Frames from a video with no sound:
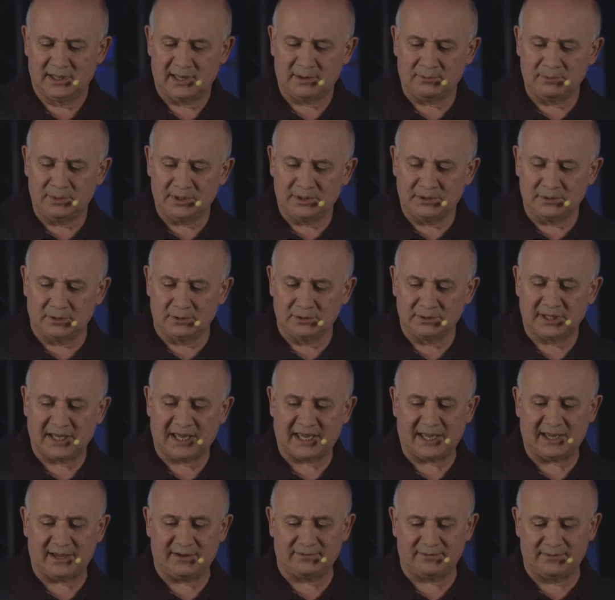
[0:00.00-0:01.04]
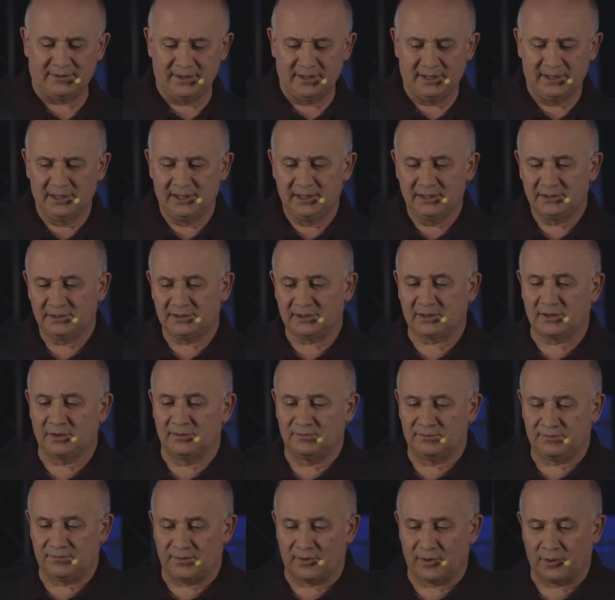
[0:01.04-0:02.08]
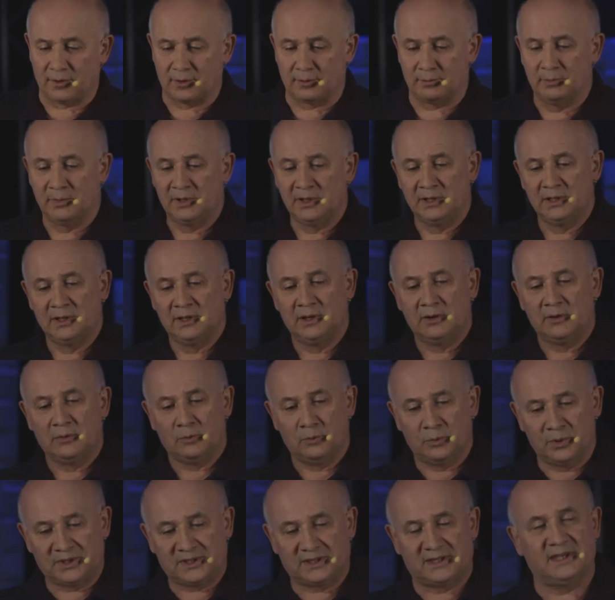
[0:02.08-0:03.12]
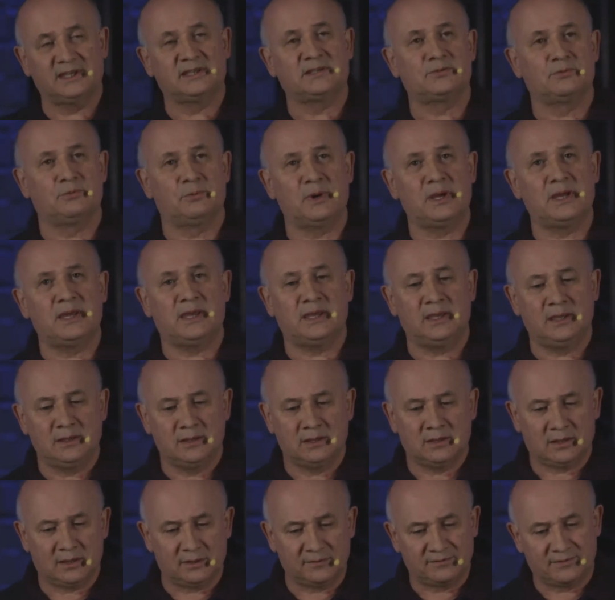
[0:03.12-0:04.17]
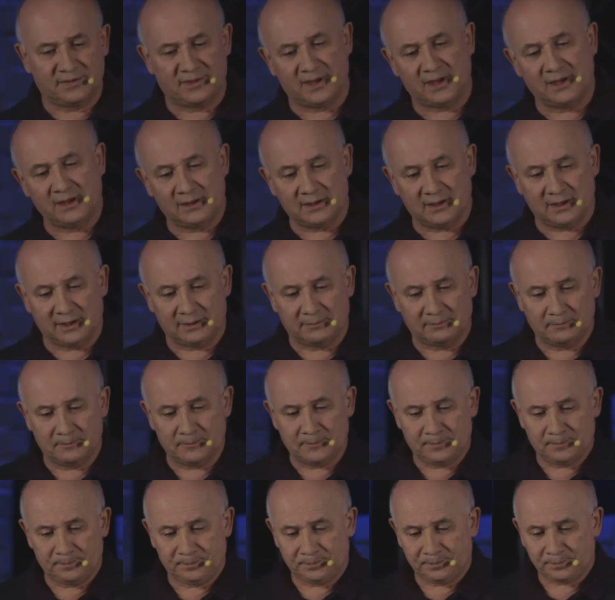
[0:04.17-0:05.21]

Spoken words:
and we don't have to conform with this way of thinking.